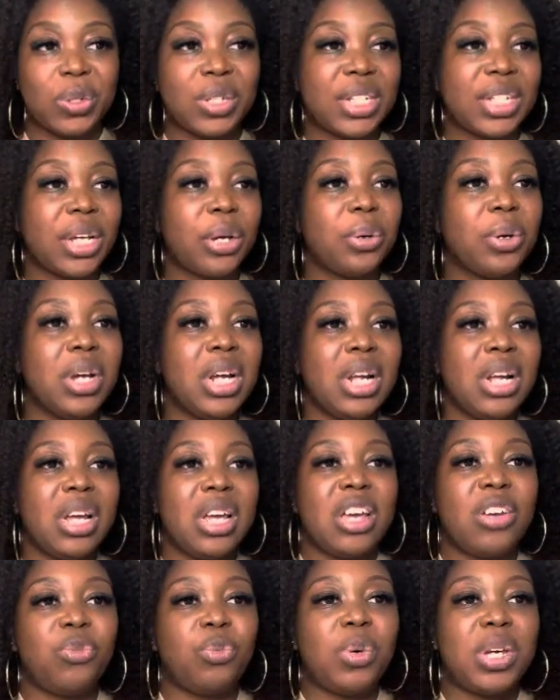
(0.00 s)
So
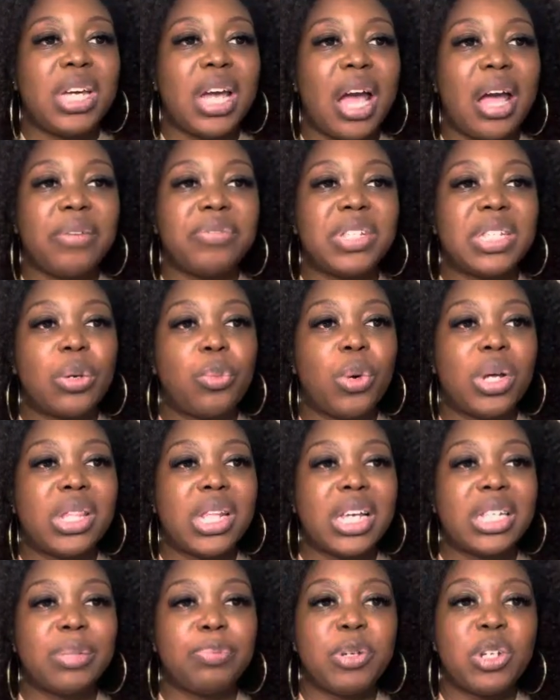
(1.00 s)
if we have someone
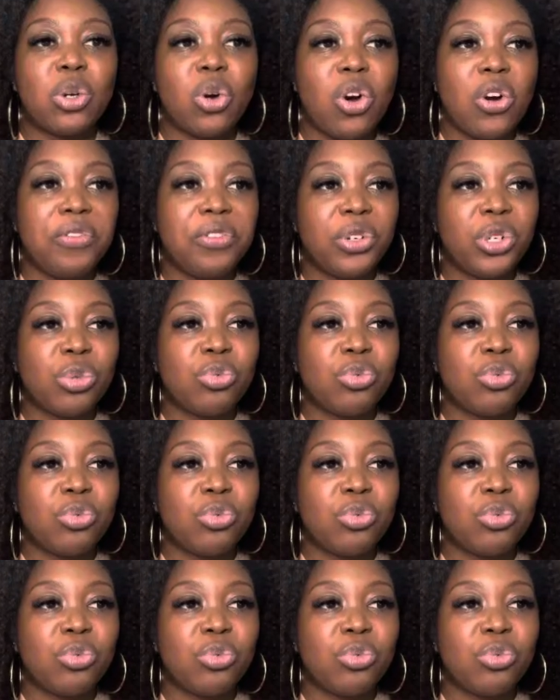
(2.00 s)
that's been offered a